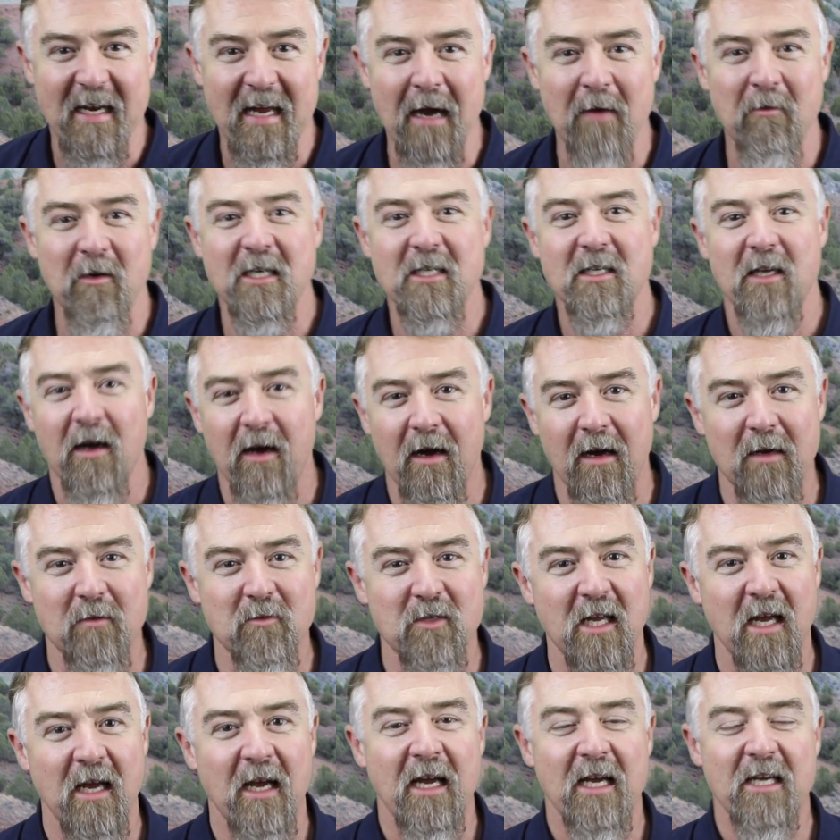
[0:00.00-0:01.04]
How many
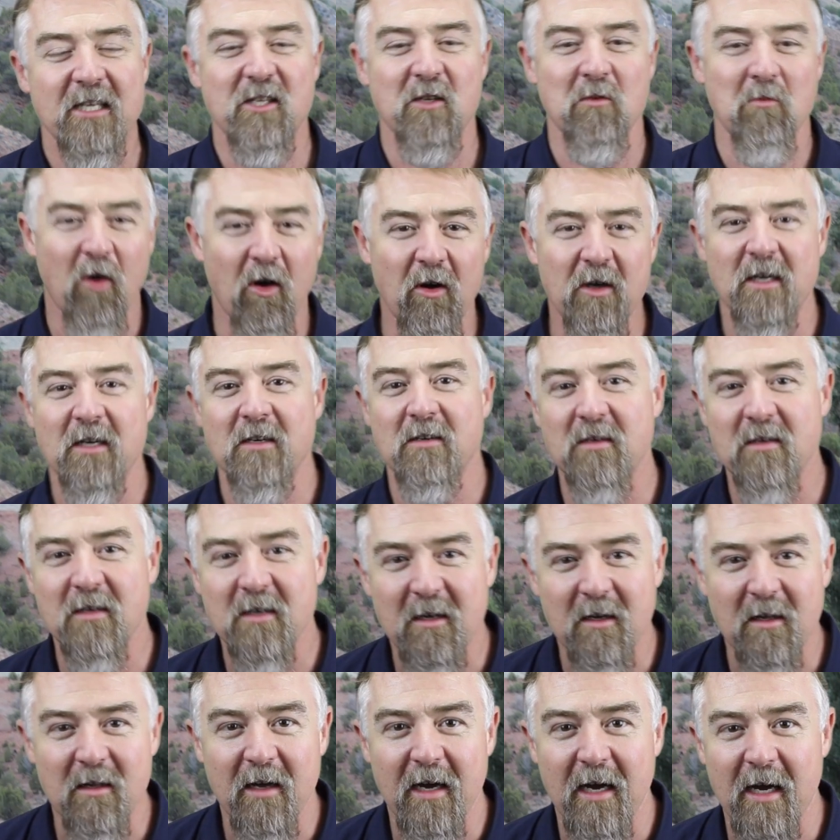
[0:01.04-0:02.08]
times is the market going to
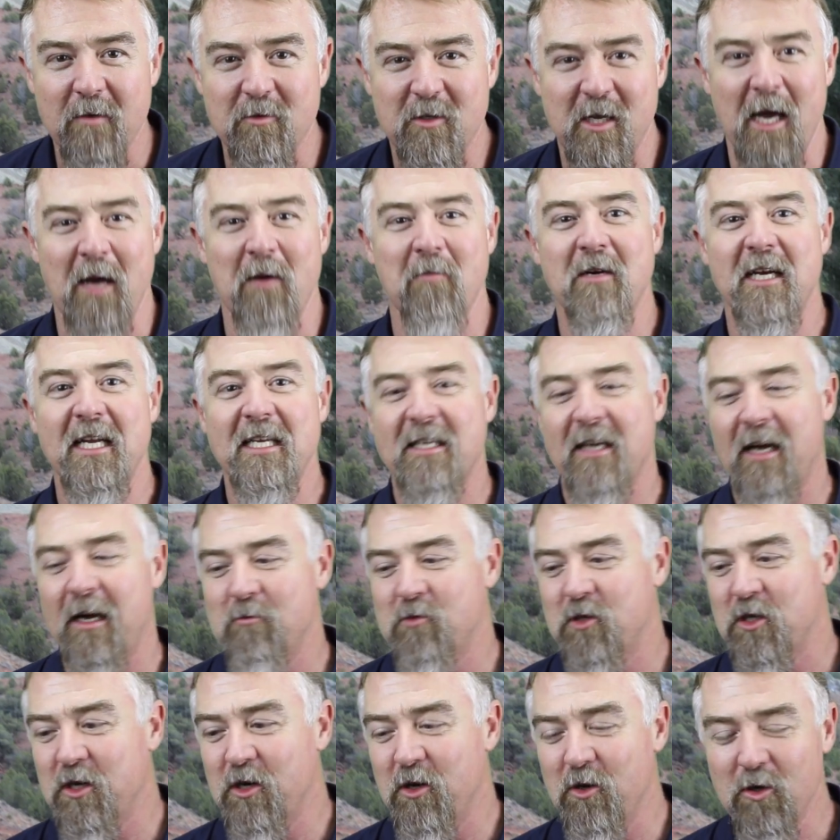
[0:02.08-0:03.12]
collapse? How many
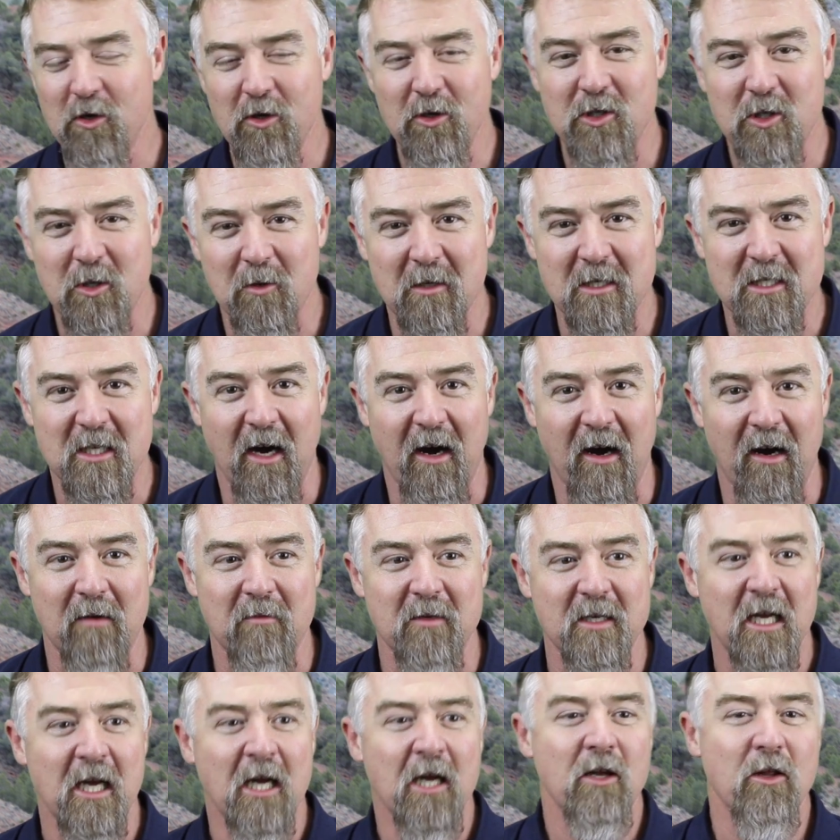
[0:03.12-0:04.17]
times are you going to lose your
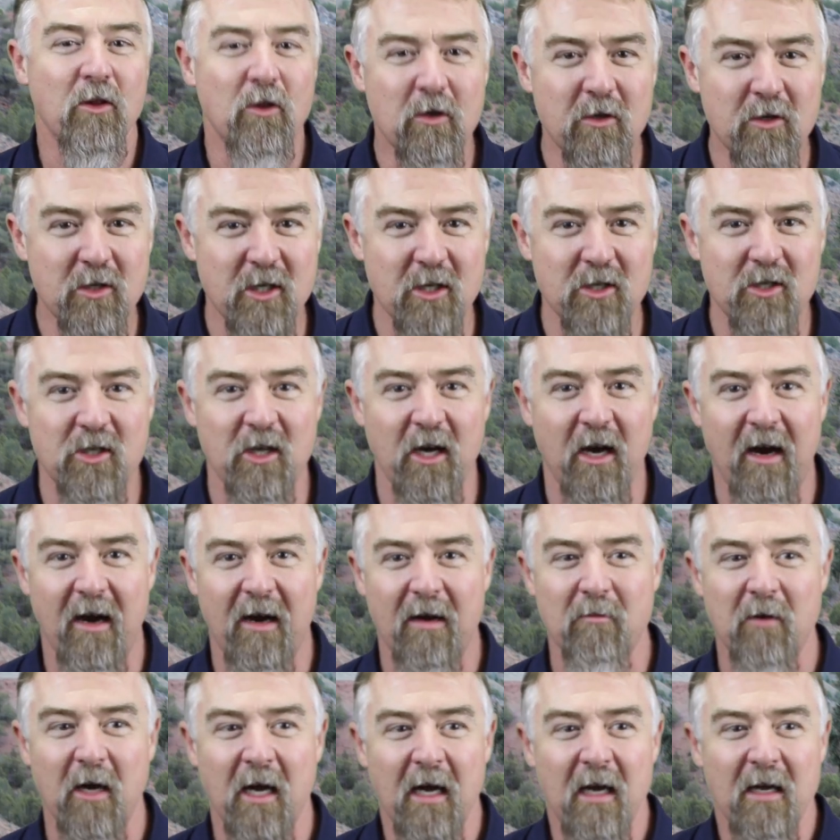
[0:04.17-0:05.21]
retirement, lose a
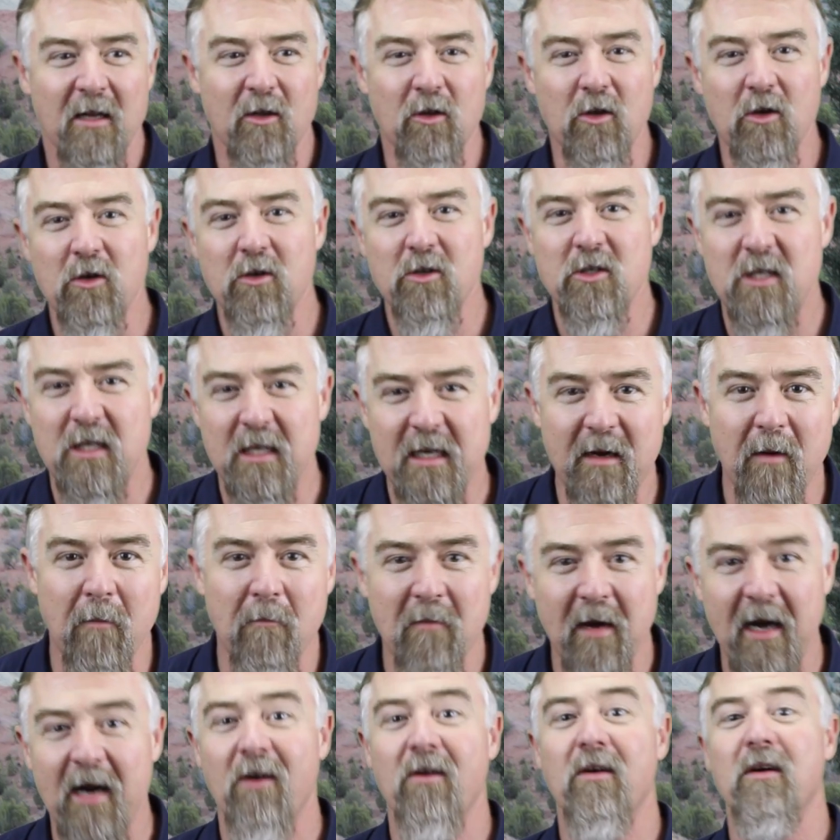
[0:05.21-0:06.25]
job, lose the
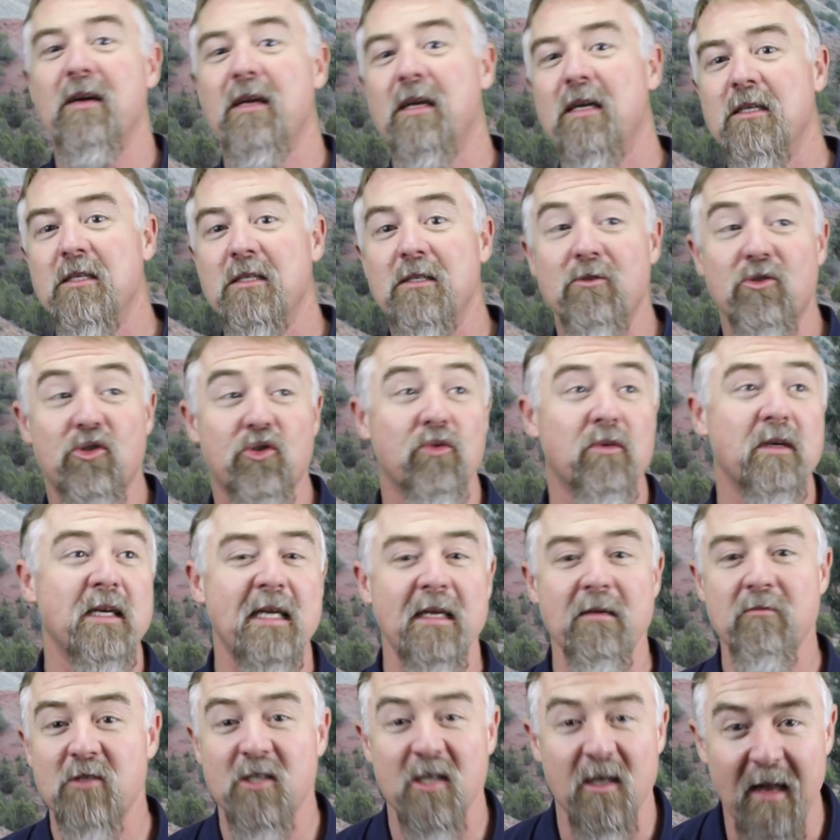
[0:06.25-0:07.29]
American
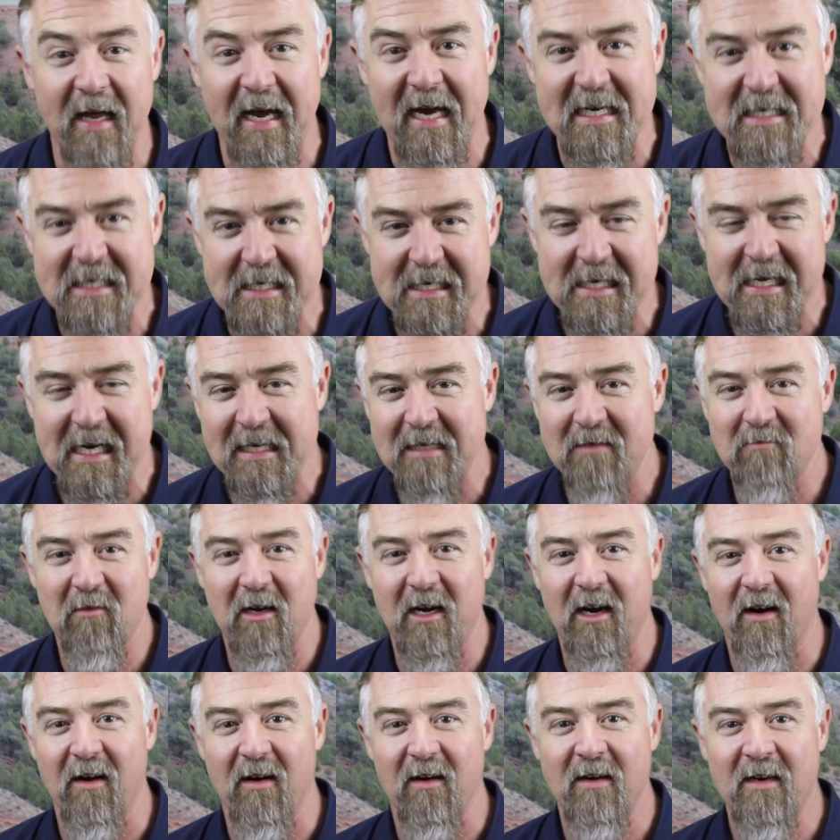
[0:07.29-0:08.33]
dream slash
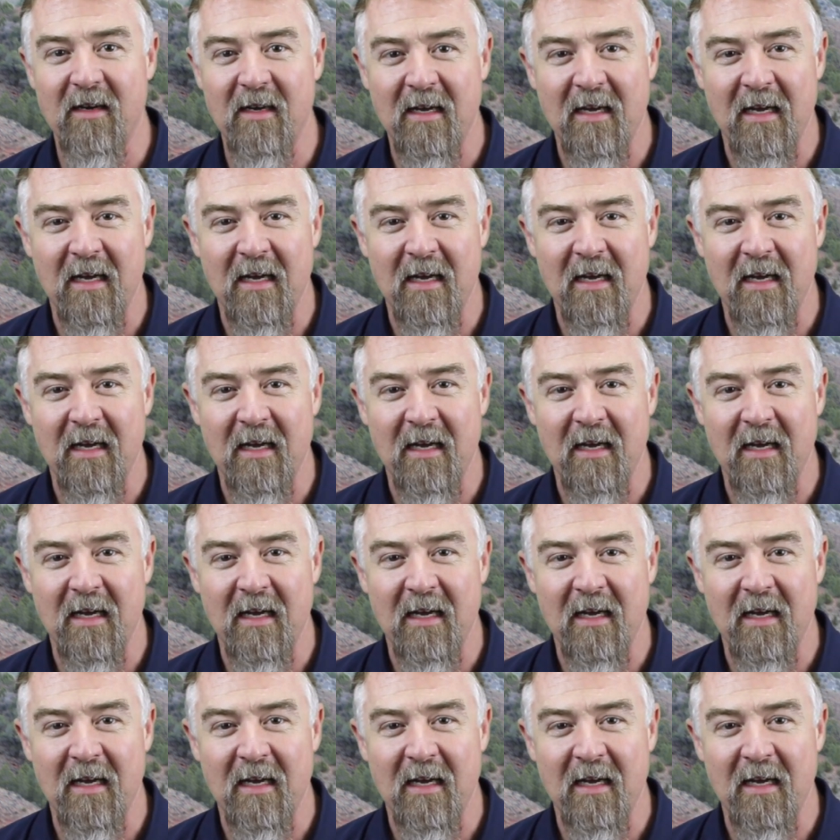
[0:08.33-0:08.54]
nightmare?